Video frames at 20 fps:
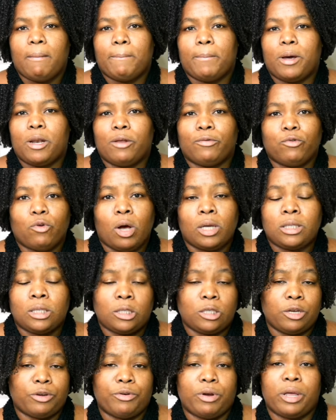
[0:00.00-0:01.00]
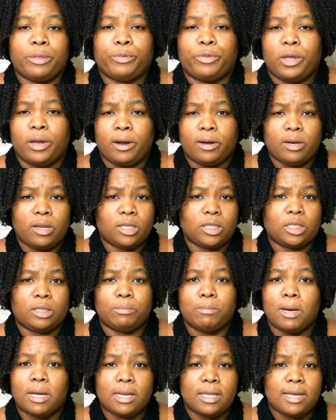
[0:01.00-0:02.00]
But of course, it's a great thing and it's
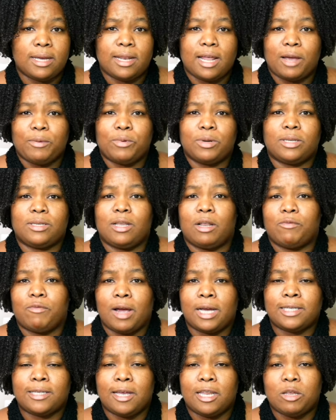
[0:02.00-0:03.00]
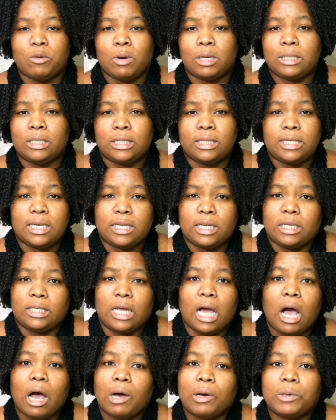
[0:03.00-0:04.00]
money, and I wouldn't advise anyone to turn it
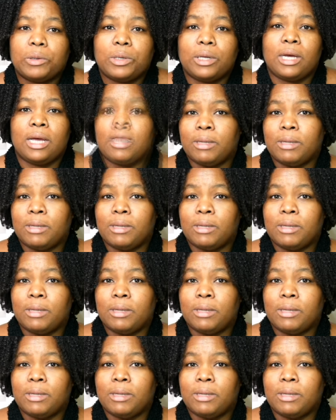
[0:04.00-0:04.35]
down.